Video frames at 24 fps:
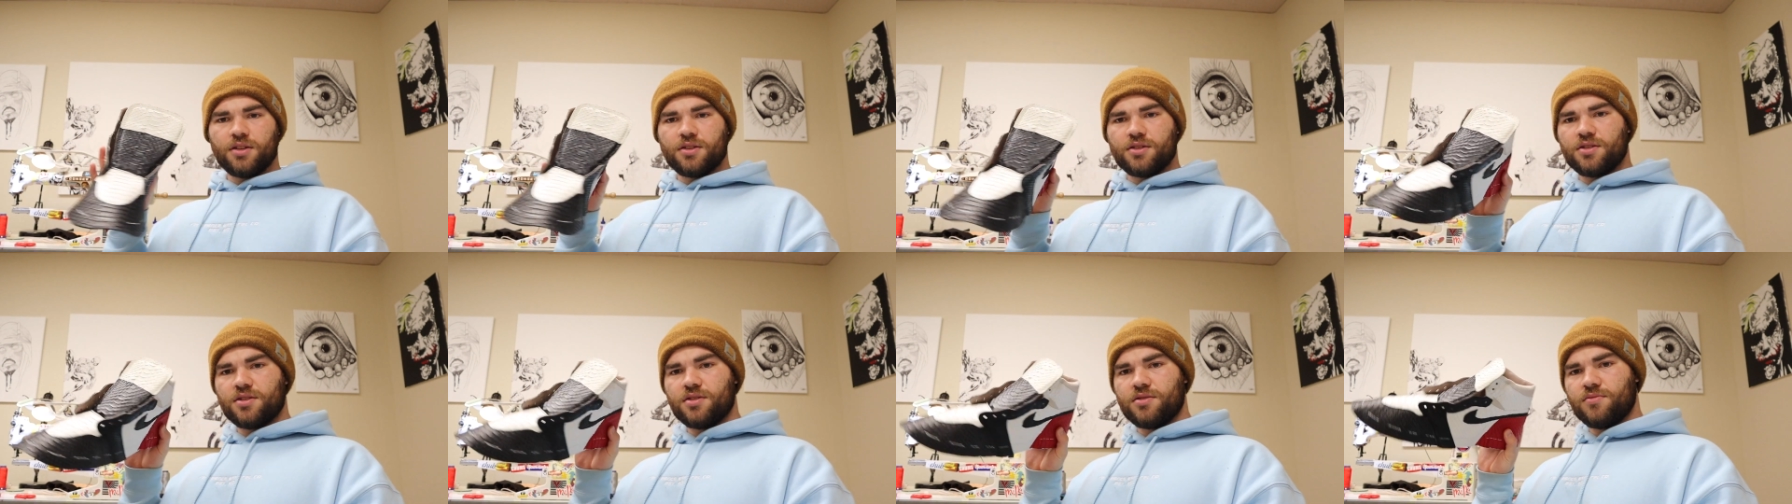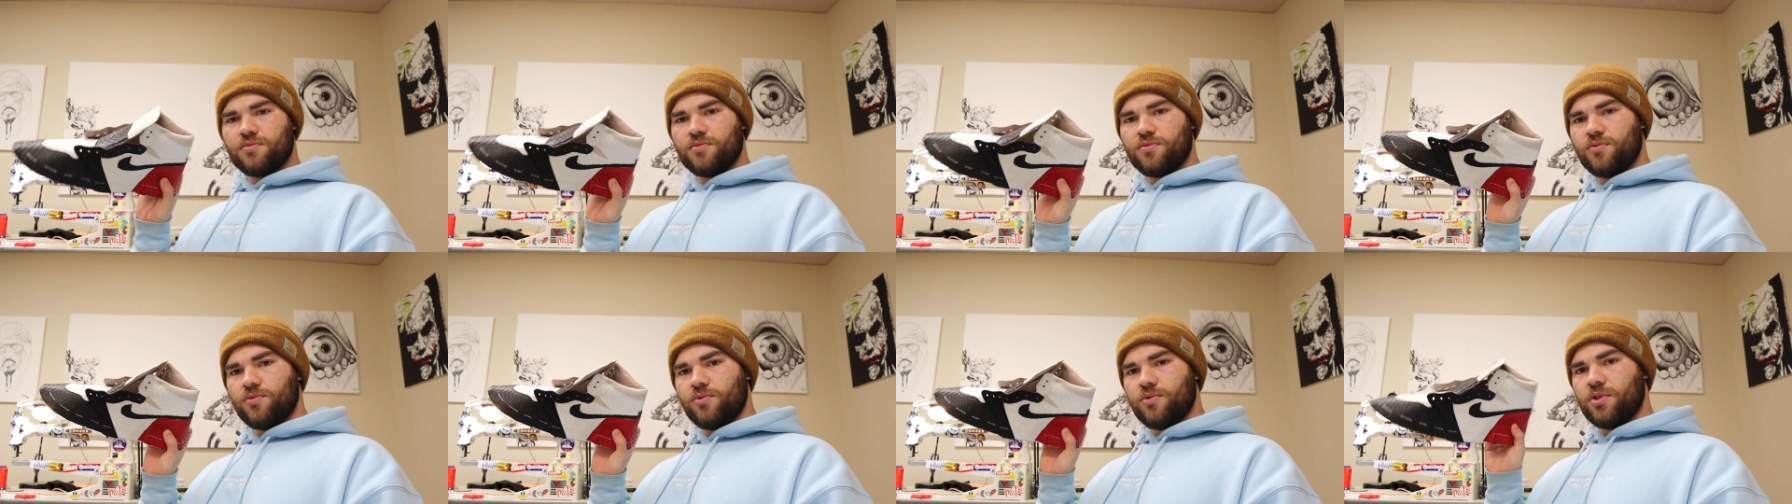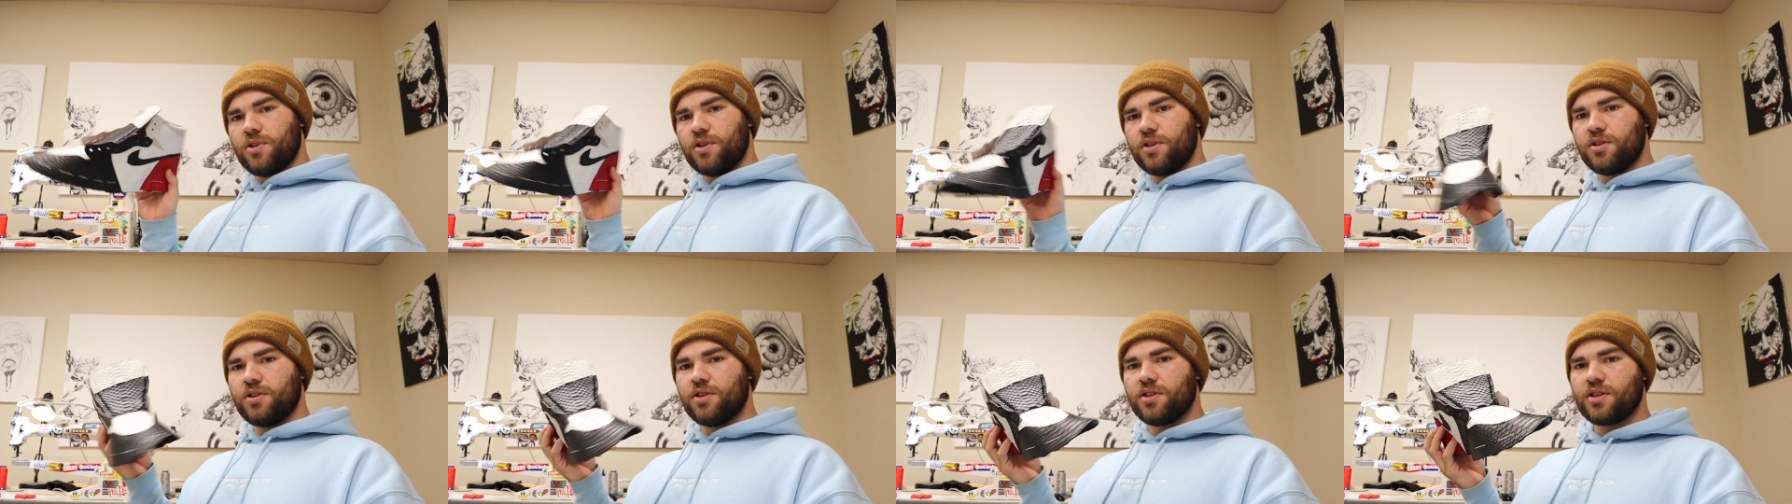It's
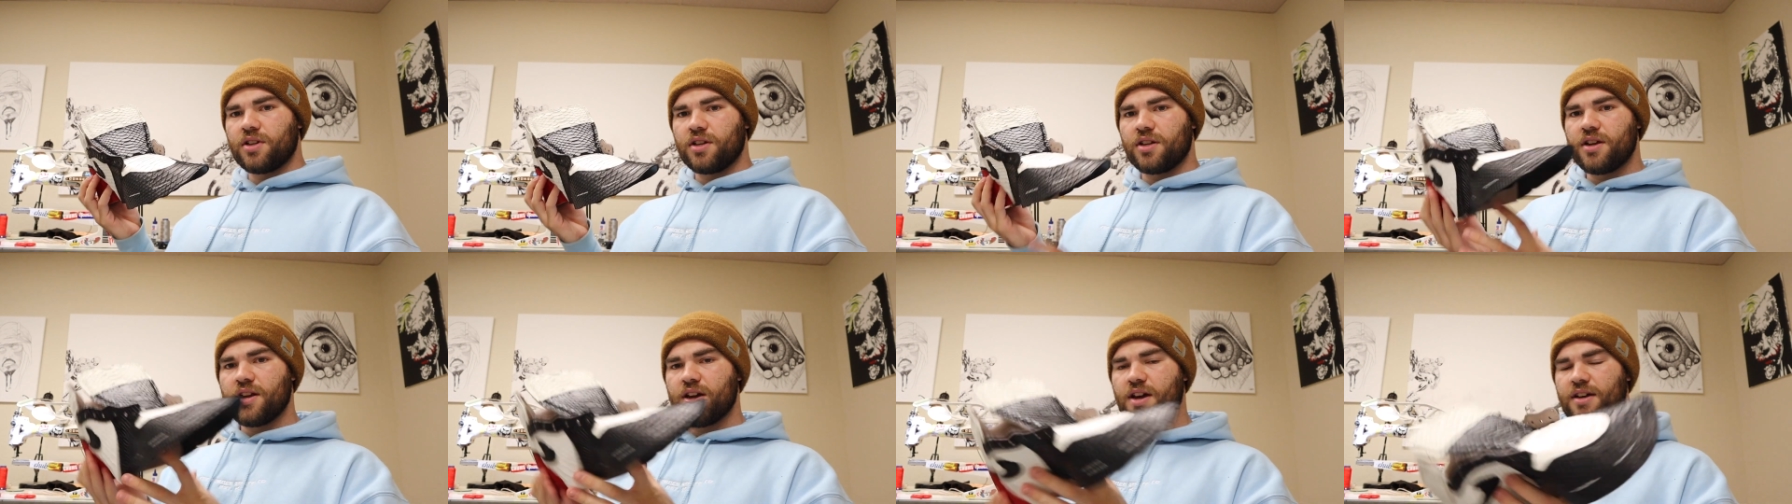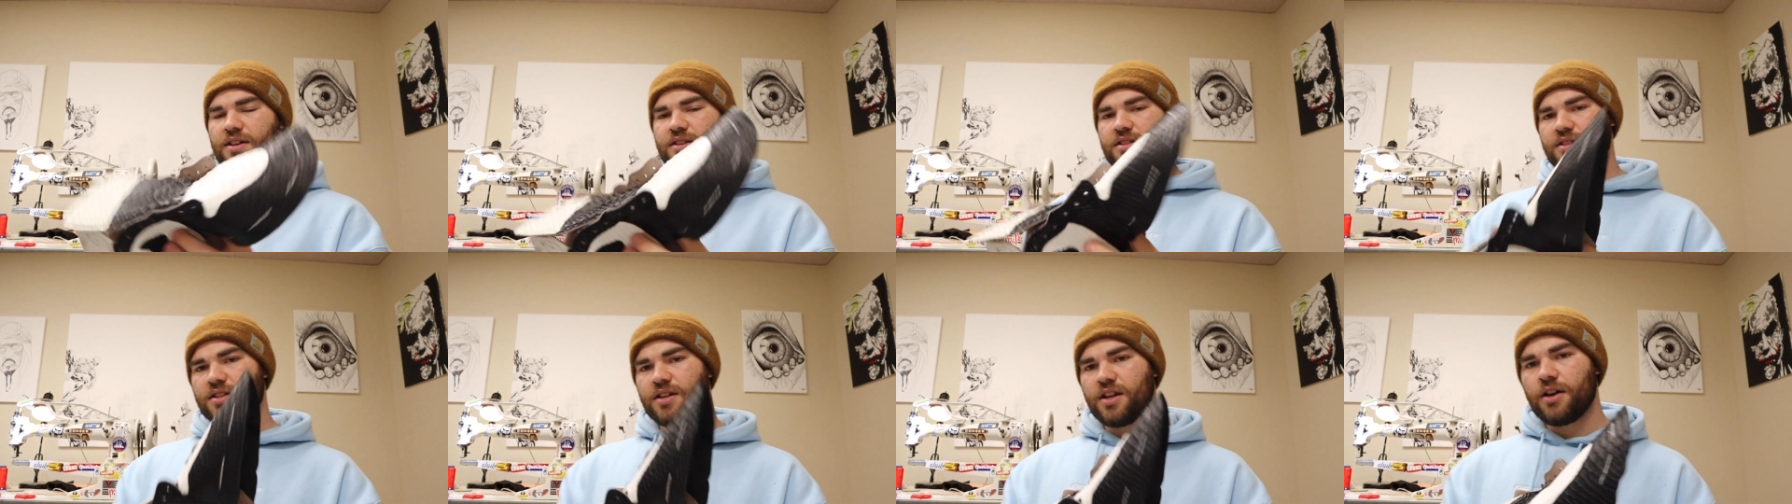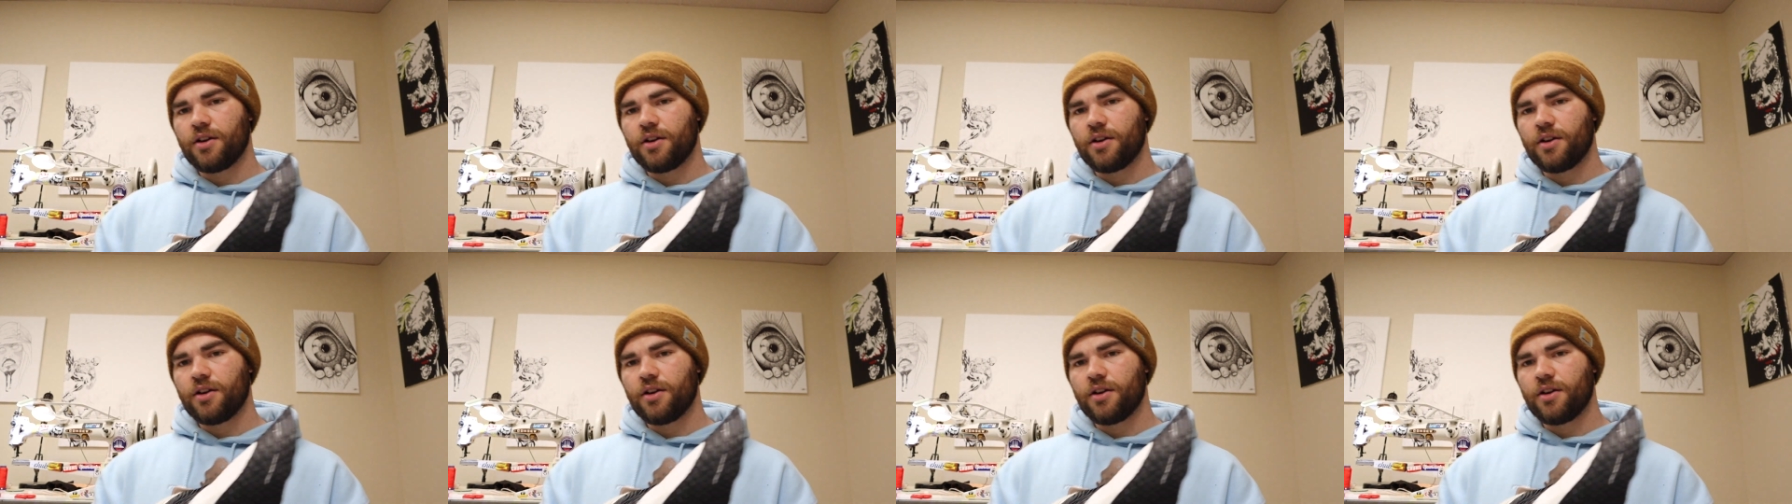really looking nice.